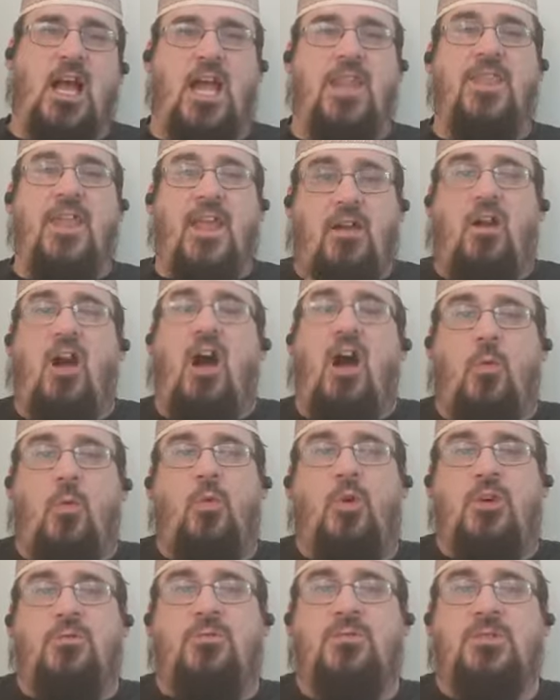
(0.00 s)
and there are
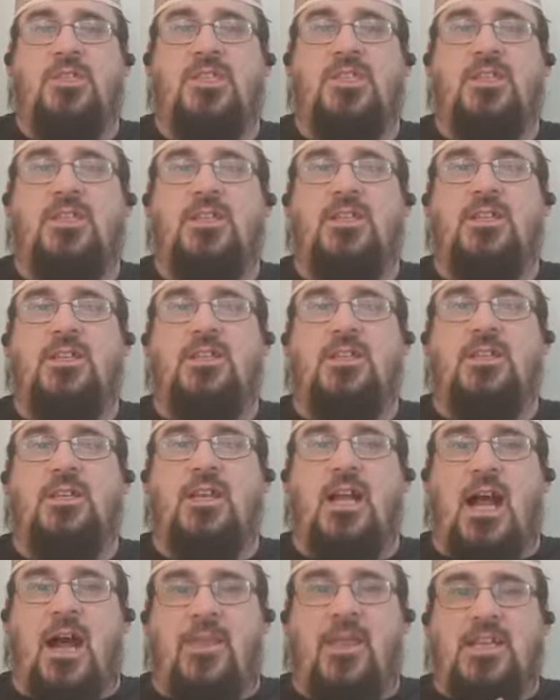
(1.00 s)
wounds,
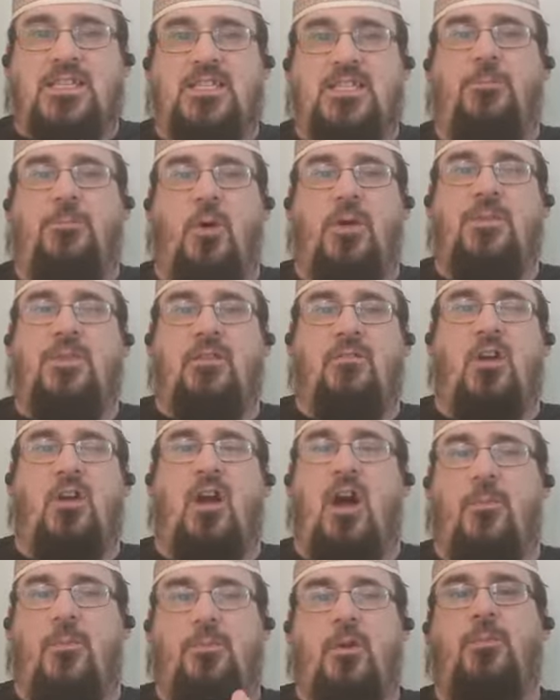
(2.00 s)
and that's the point. There
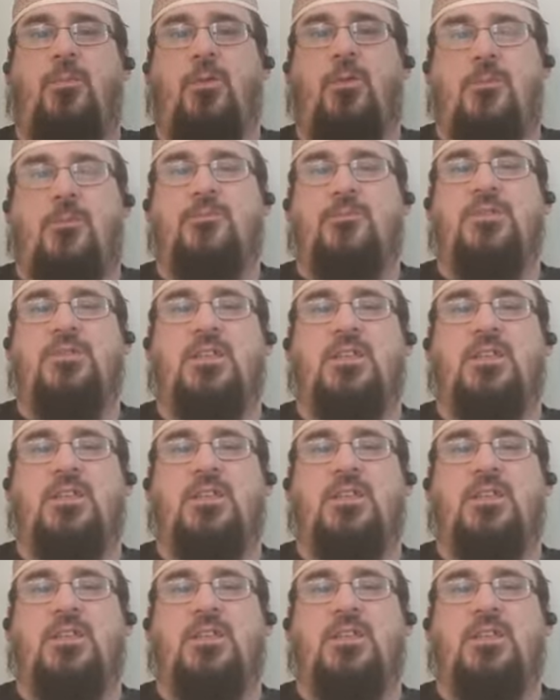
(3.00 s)
are problems.